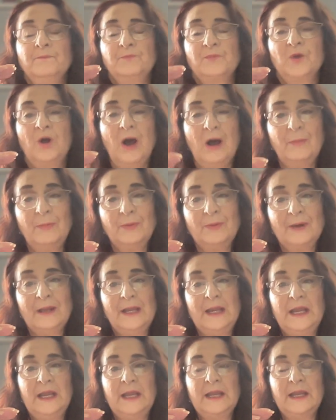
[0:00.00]

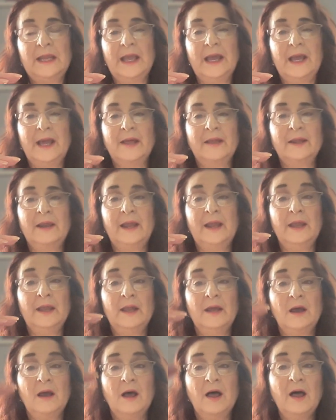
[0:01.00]
operating at a
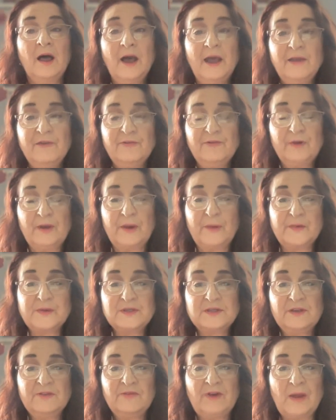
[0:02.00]
high
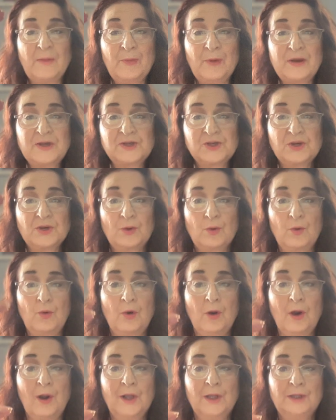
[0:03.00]
frequency vibration
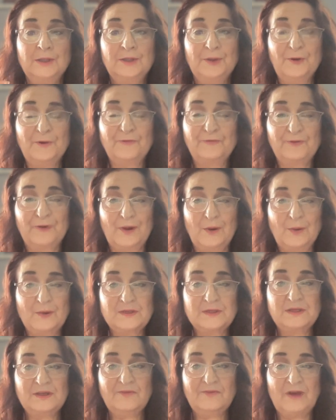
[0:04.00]
or a low
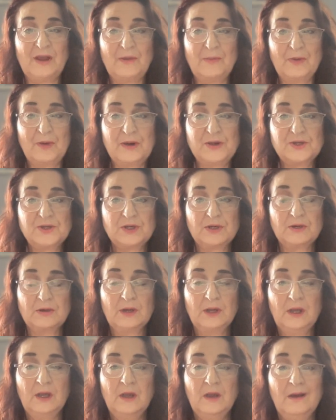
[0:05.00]
frequency vibration.
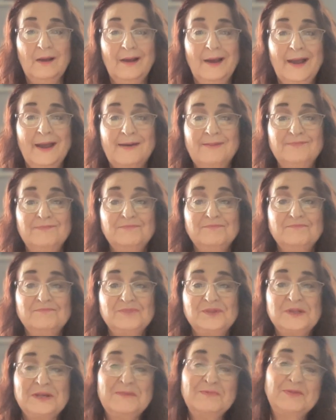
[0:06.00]
And
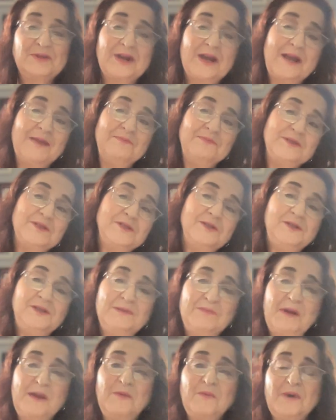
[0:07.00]
sometimes you
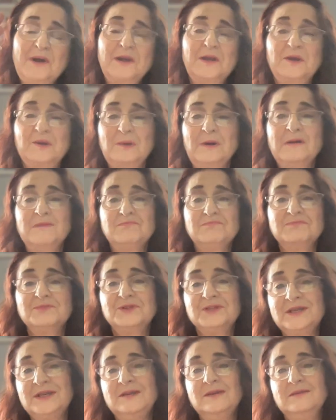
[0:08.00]
might want to go out and
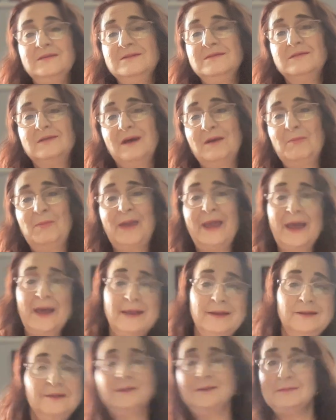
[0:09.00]
see a
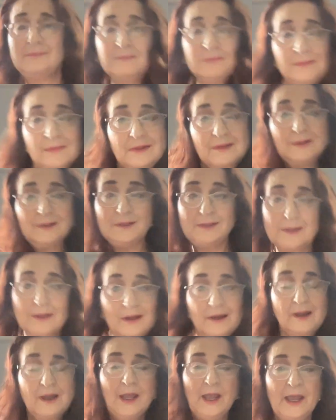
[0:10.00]
band
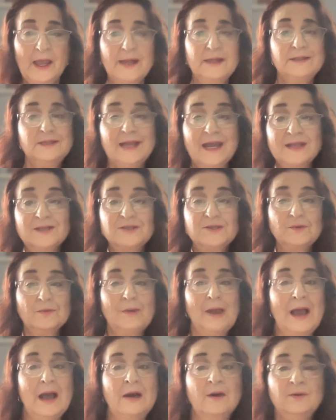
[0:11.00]
and dance
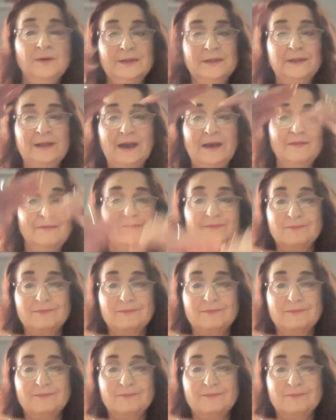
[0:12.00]
around, and that